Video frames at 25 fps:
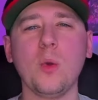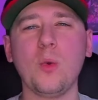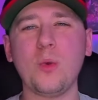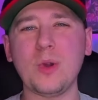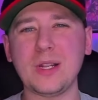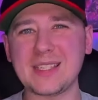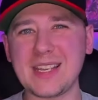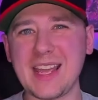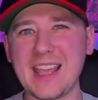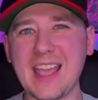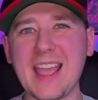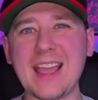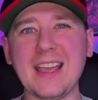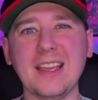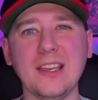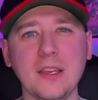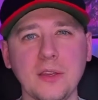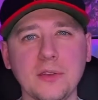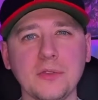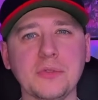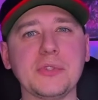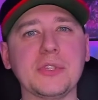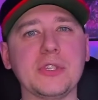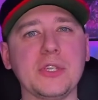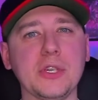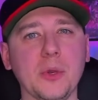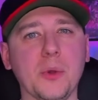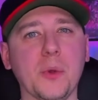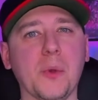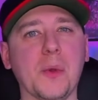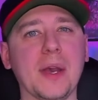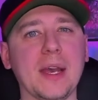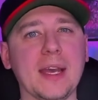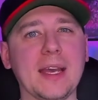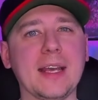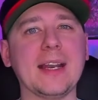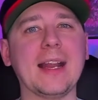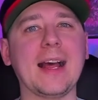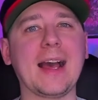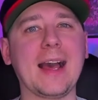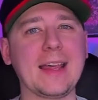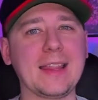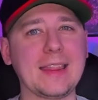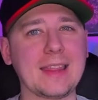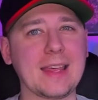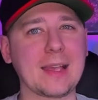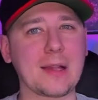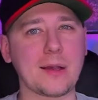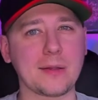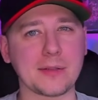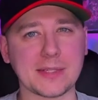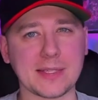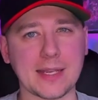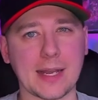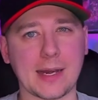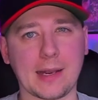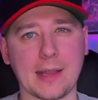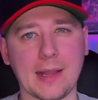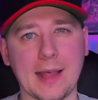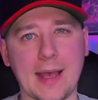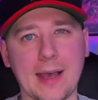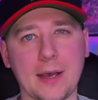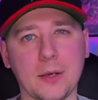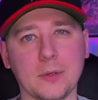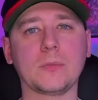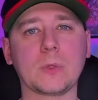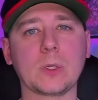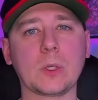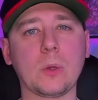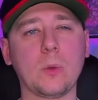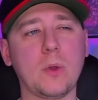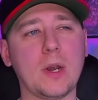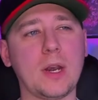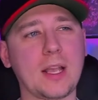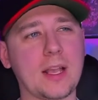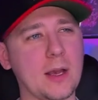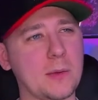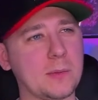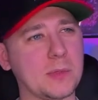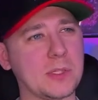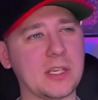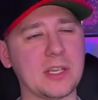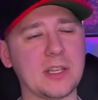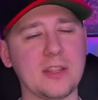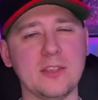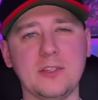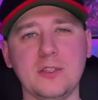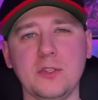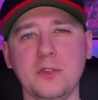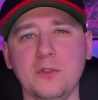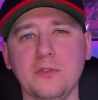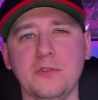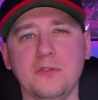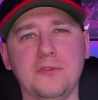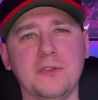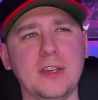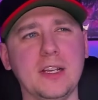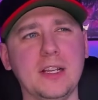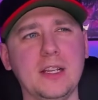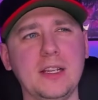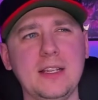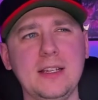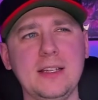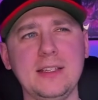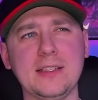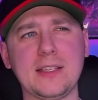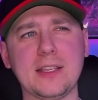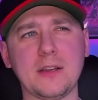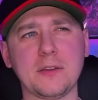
once I get used to it, I think I'll settle out when it comes to the two villains,